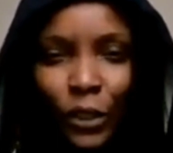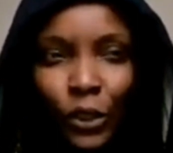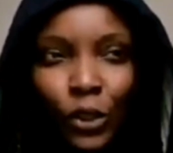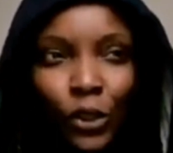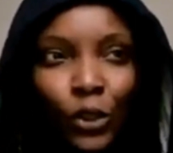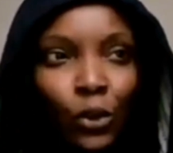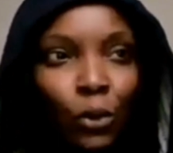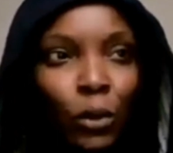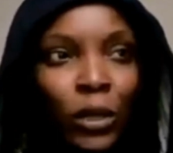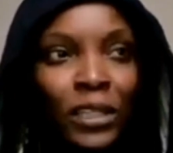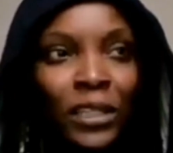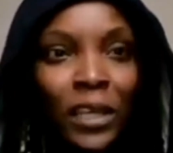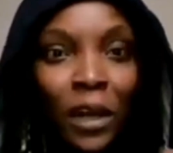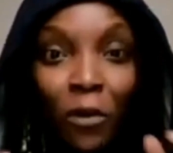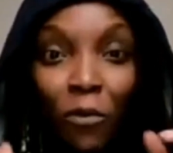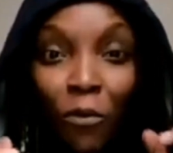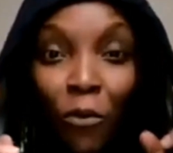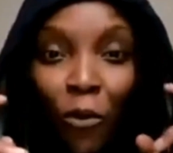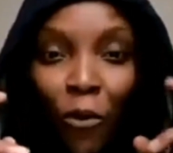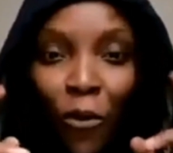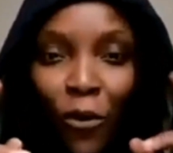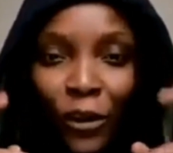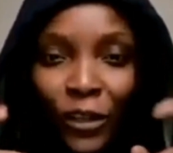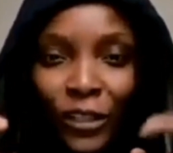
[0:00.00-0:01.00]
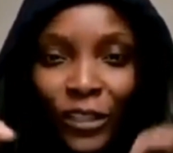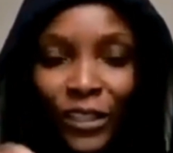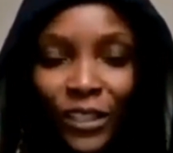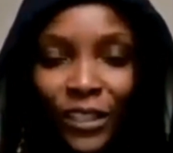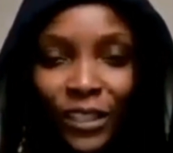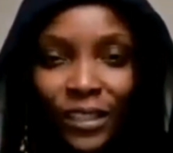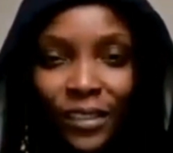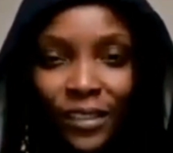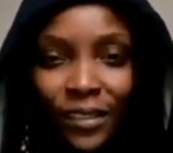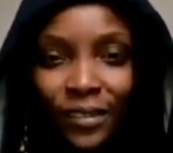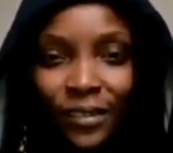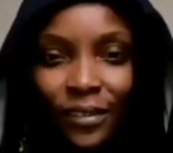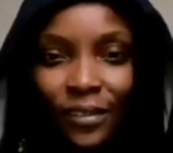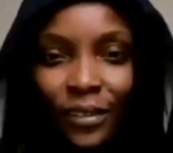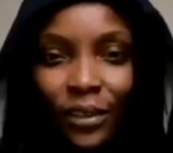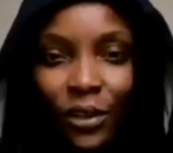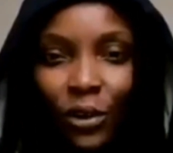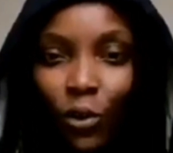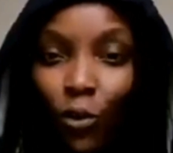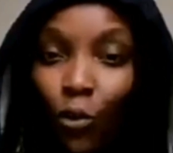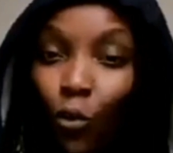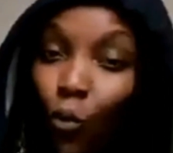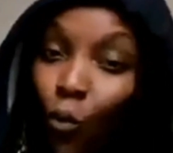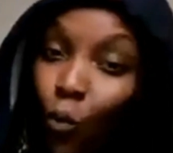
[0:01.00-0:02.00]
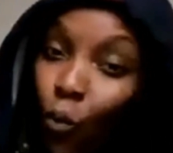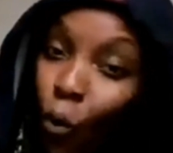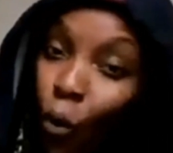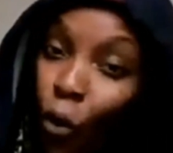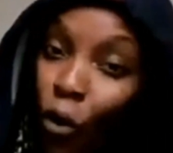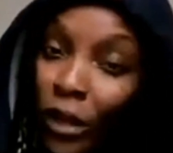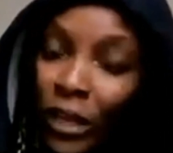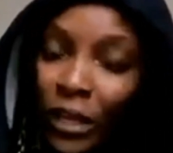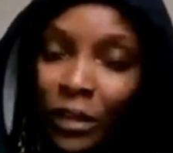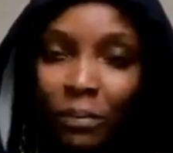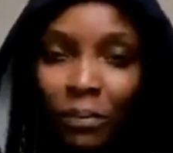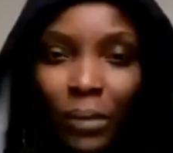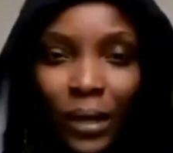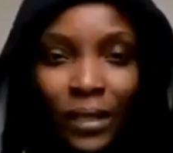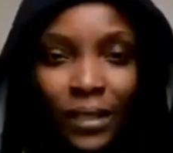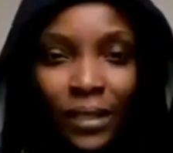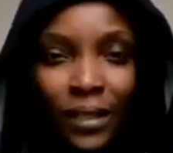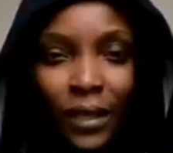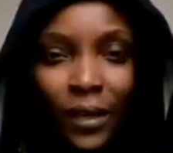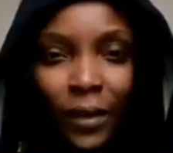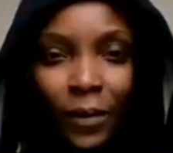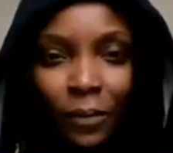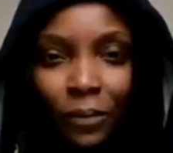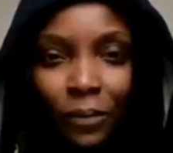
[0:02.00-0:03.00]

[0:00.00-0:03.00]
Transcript: Twitter wars. Who wore it better?